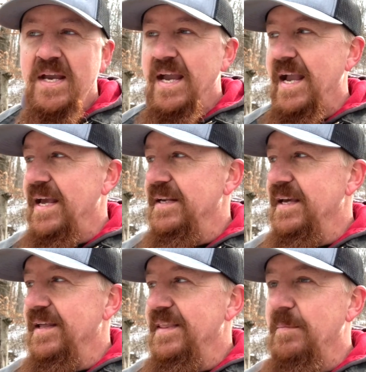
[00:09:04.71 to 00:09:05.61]
and
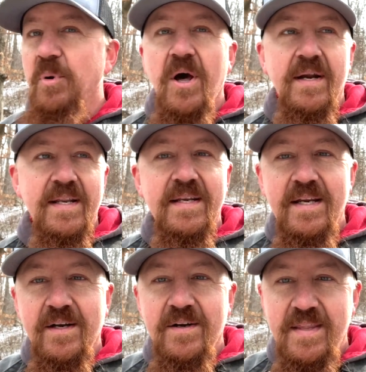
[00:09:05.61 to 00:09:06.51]
they brought it in
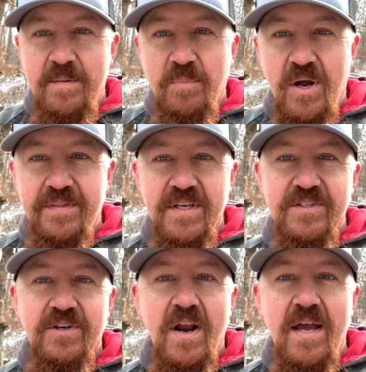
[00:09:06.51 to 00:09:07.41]
here, and they brought
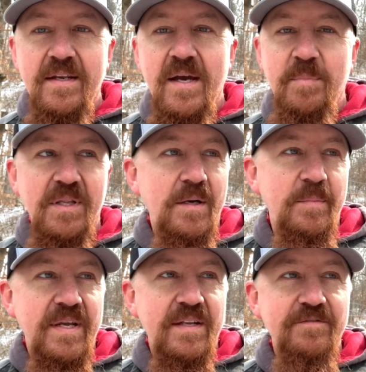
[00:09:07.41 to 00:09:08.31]
this ground up a little
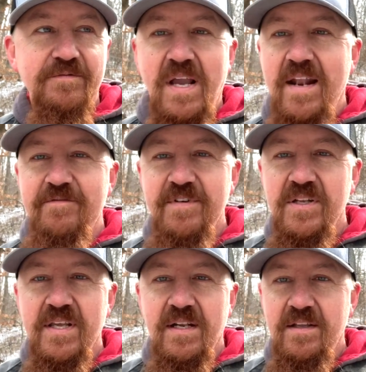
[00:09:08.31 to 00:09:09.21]
bit, kind of
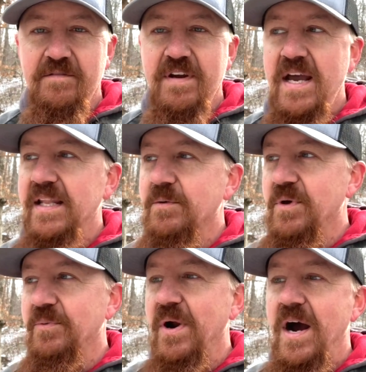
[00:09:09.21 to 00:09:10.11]
filled in a little valley
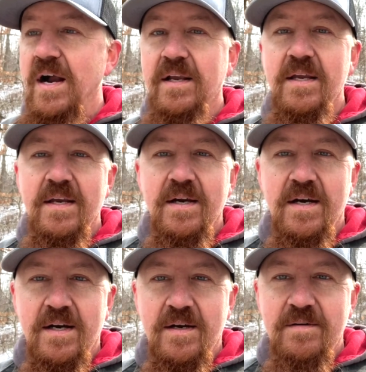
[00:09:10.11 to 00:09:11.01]
with rock.
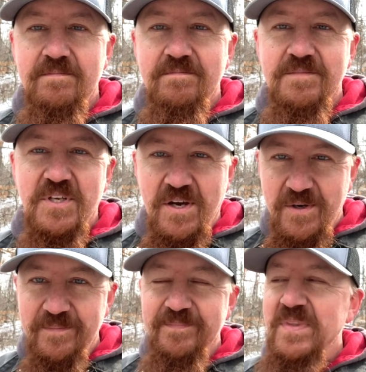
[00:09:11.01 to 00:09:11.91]

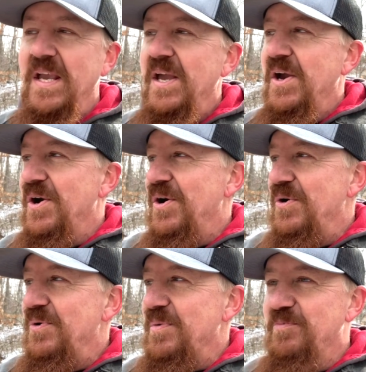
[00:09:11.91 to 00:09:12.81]
So
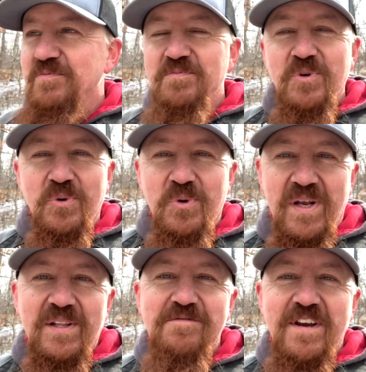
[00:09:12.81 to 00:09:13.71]
we
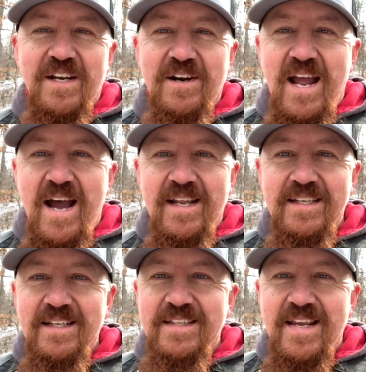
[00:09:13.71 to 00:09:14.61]
quickly figured out
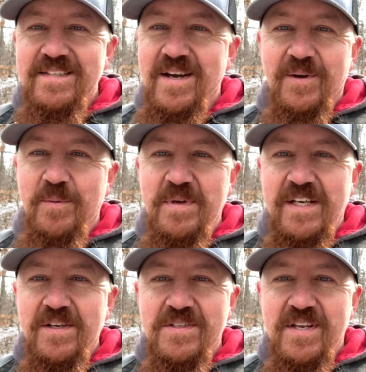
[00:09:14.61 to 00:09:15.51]
that that's not going to be
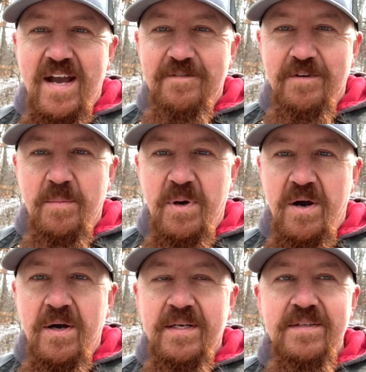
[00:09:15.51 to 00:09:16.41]
a good site for a
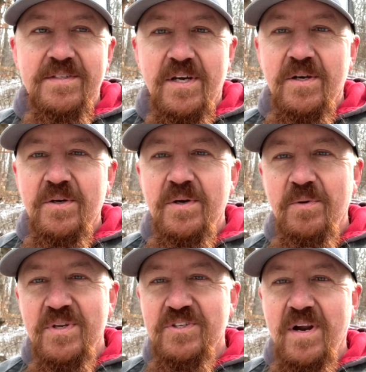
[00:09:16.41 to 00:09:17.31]
pond, so
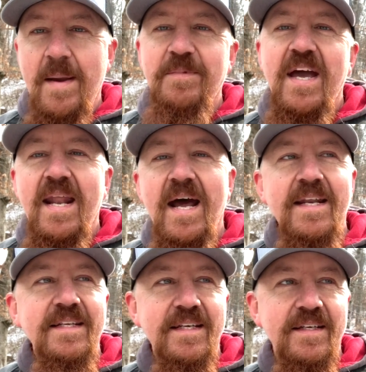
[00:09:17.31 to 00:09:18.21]
we scrapped that
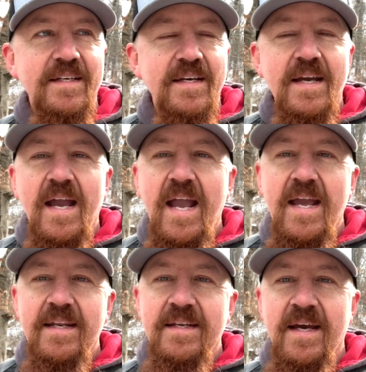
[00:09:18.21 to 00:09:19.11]
idea,
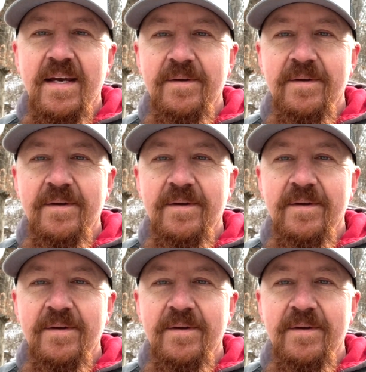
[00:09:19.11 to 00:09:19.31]
and